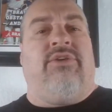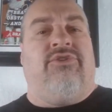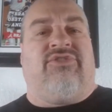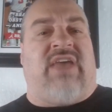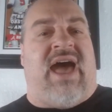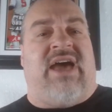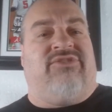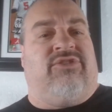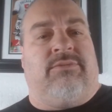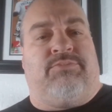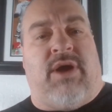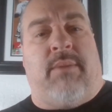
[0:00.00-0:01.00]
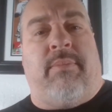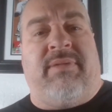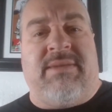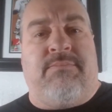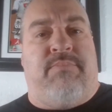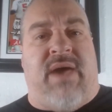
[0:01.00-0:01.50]
those guys are
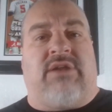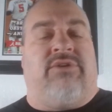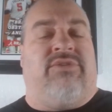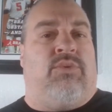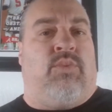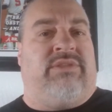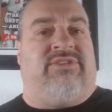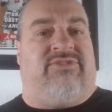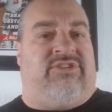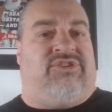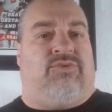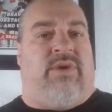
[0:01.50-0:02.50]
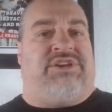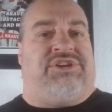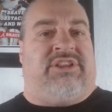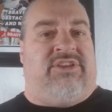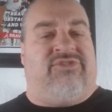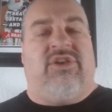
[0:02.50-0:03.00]
probably better than what the
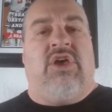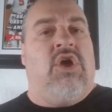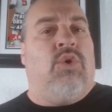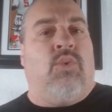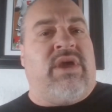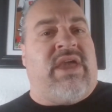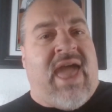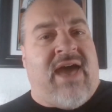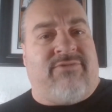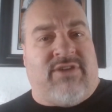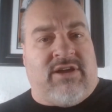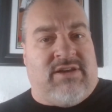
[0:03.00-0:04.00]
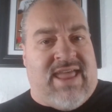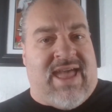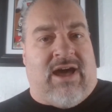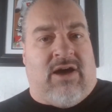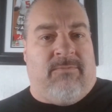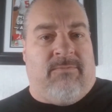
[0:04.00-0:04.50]
situation is we have here
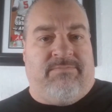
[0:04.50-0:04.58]
now.